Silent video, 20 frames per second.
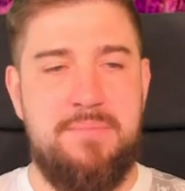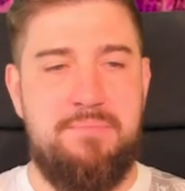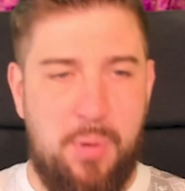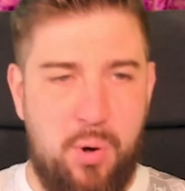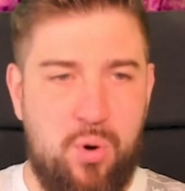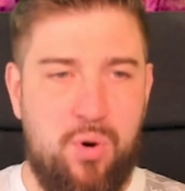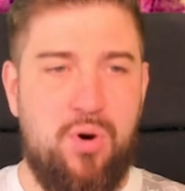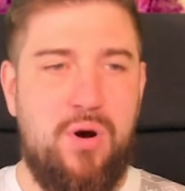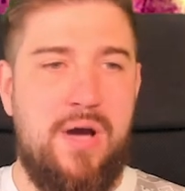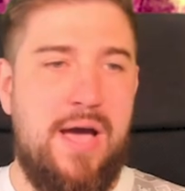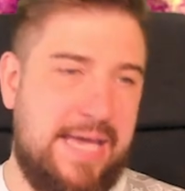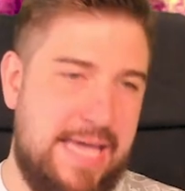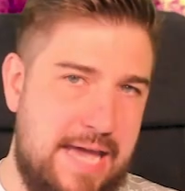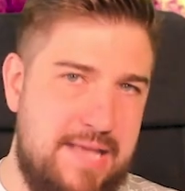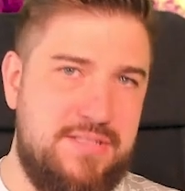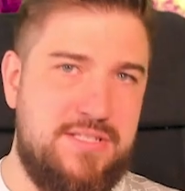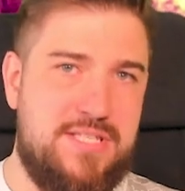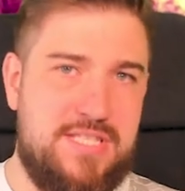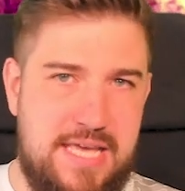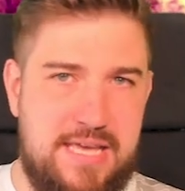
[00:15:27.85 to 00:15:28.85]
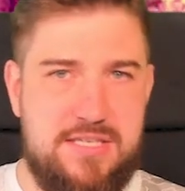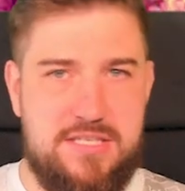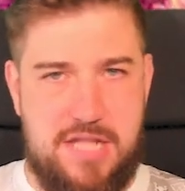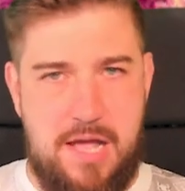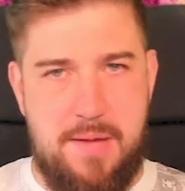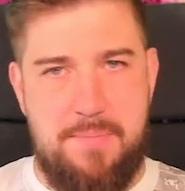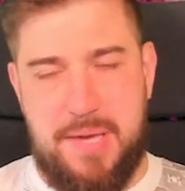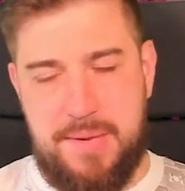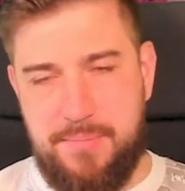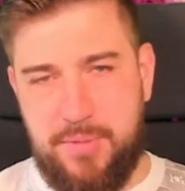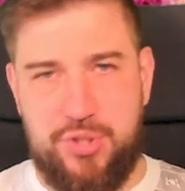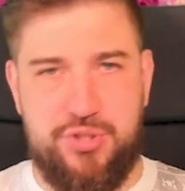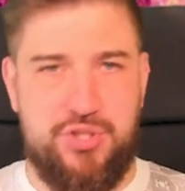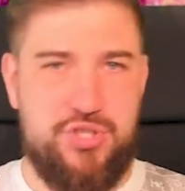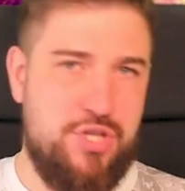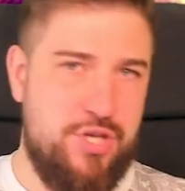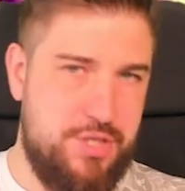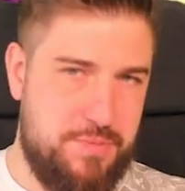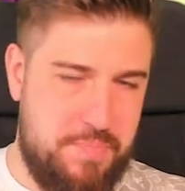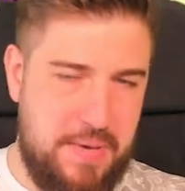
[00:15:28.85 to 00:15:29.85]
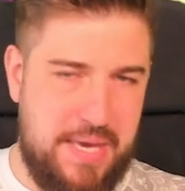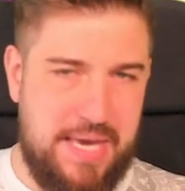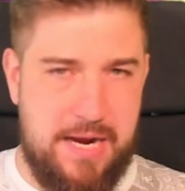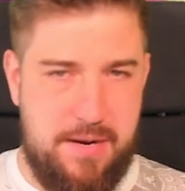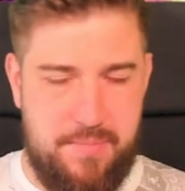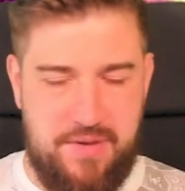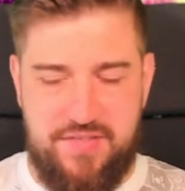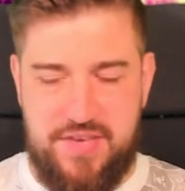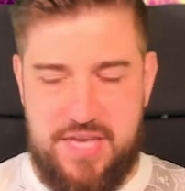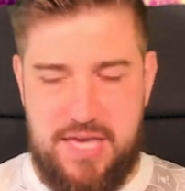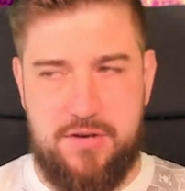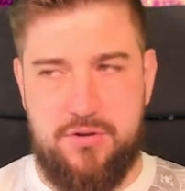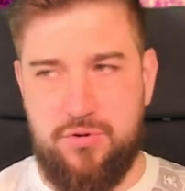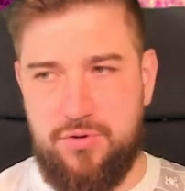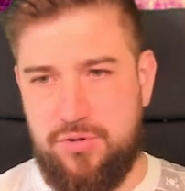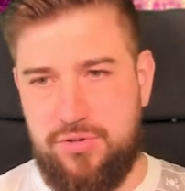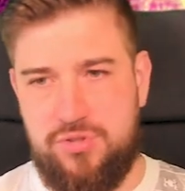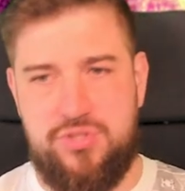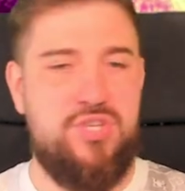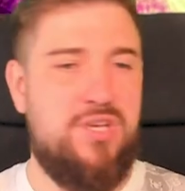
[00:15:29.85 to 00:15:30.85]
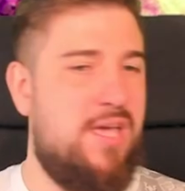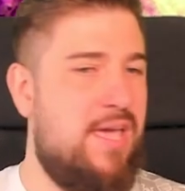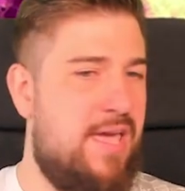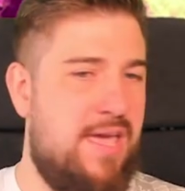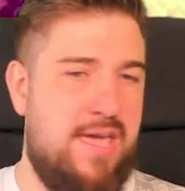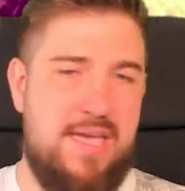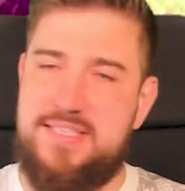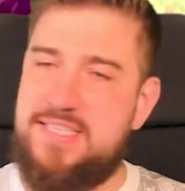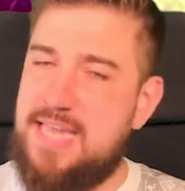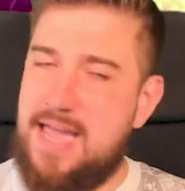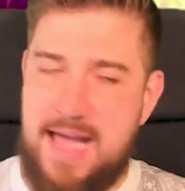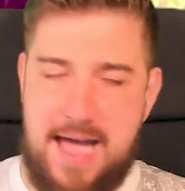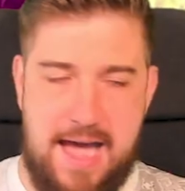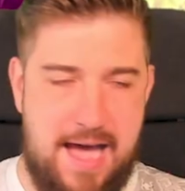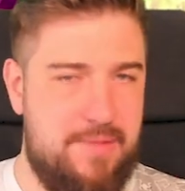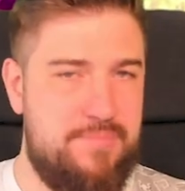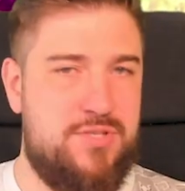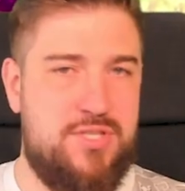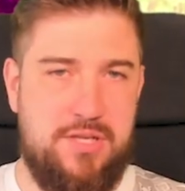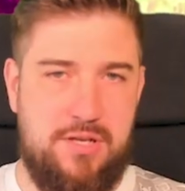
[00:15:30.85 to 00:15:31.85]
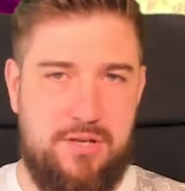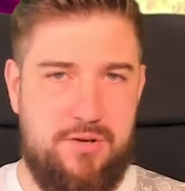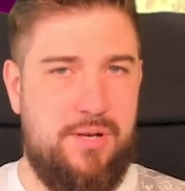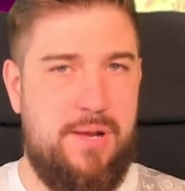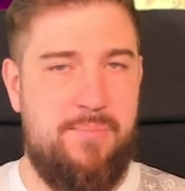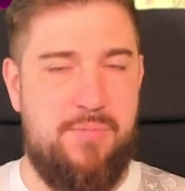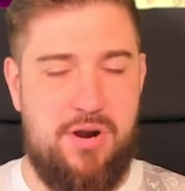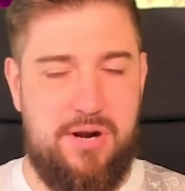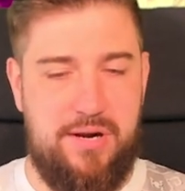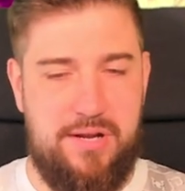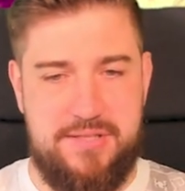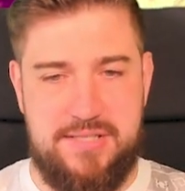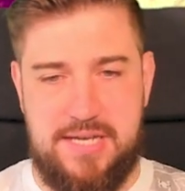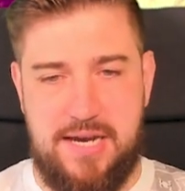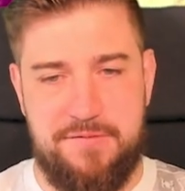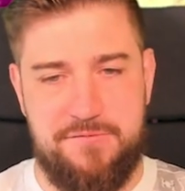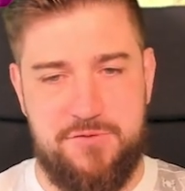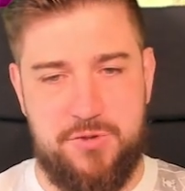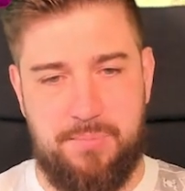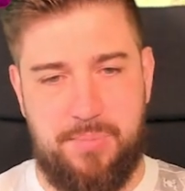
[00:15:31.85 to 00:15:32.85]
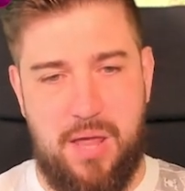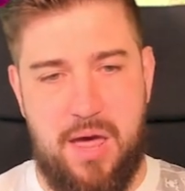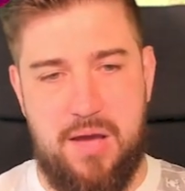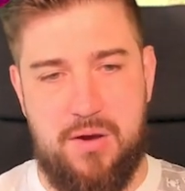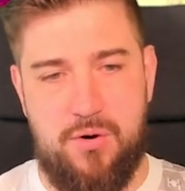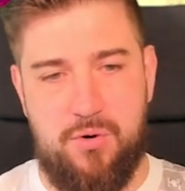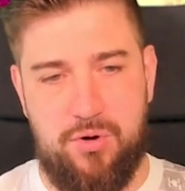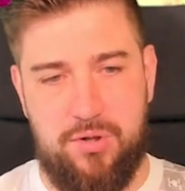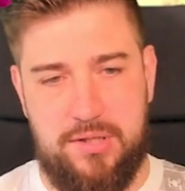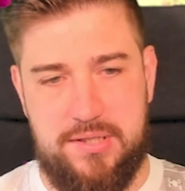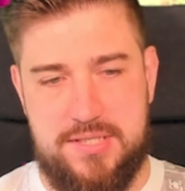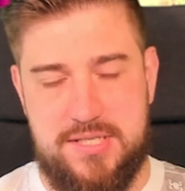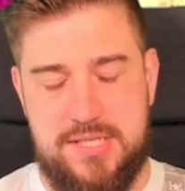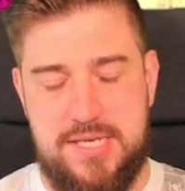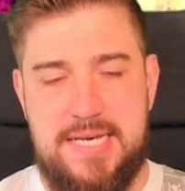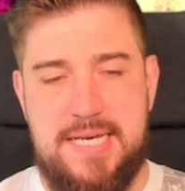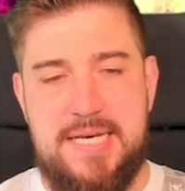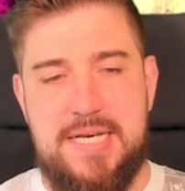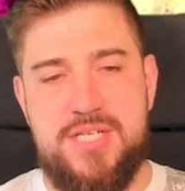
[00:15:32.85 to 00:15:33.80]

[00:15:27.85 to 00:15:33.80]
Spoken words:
But against things like big monsters, big enemy vehicles, it's absolutely brilliant to have some blight haulers.